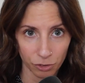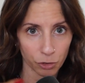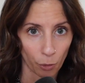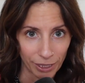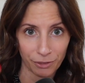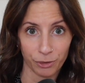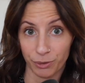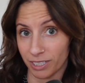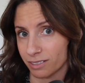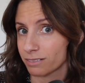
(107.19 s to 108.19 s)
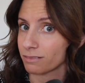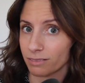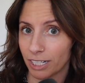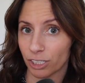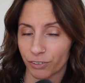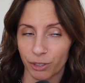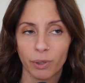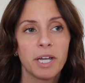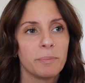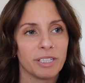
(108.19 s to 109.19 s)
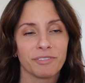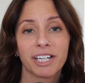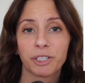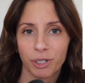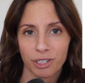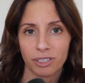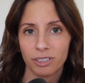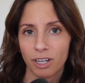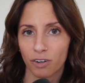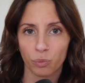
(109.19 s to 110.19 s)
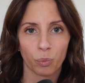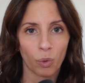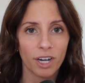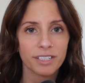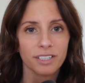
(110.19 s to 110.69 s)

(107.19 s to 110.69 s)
only through this interview, being very critical of what